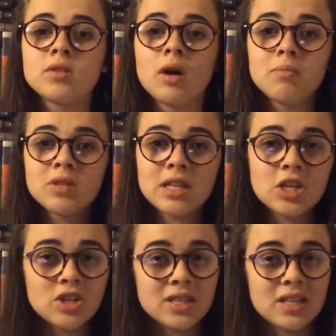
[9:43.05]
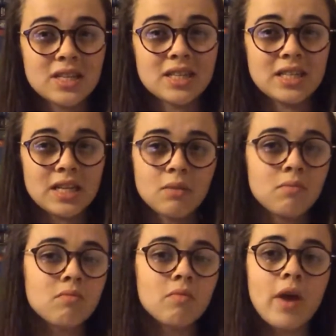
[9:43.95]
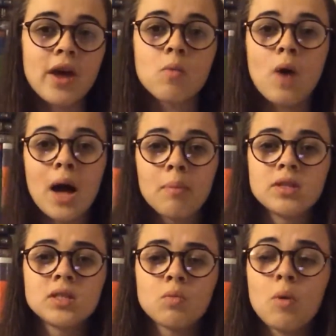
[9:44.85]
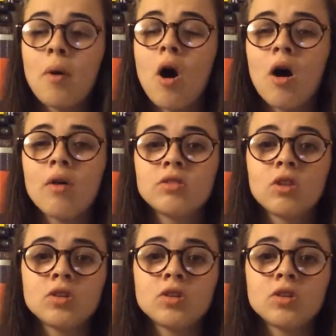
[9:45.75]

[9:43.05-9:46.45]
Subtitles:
so I'm just interested to see like what happens and what part